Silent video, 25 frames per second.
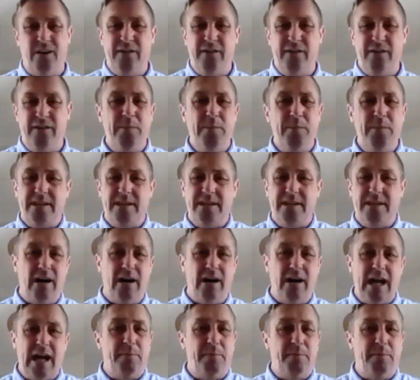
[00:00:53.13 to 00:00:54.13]
And it sounds really
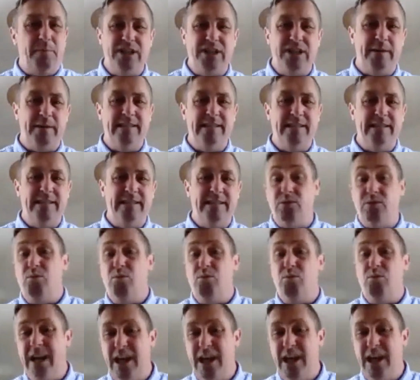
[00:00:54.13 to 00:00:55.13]
silly, but if you're
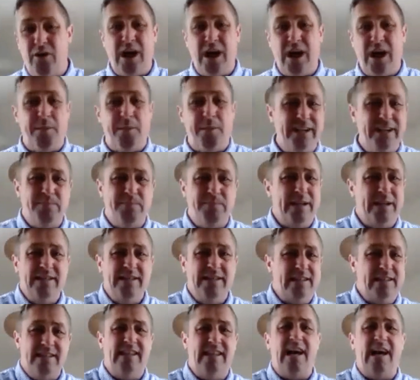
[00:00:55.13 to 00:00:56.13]
missing out a couple of
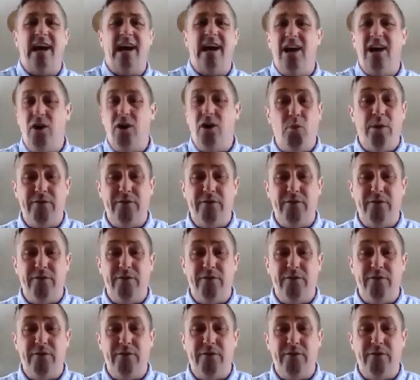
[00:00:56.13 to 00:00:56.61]
expenses a week or a